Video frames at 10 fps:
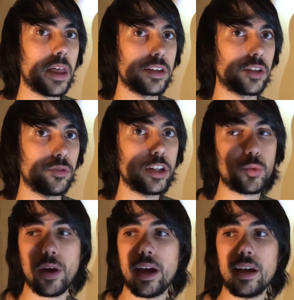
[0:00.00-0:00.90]
So
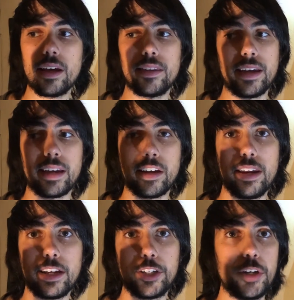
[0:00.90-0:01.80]
this way, they can
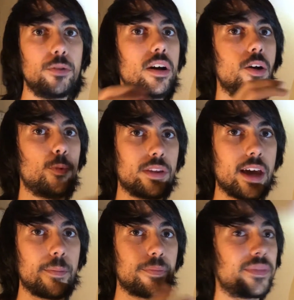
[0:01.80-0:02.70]
connect you with
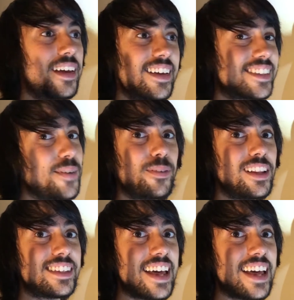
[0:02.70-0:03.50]
them. Simple as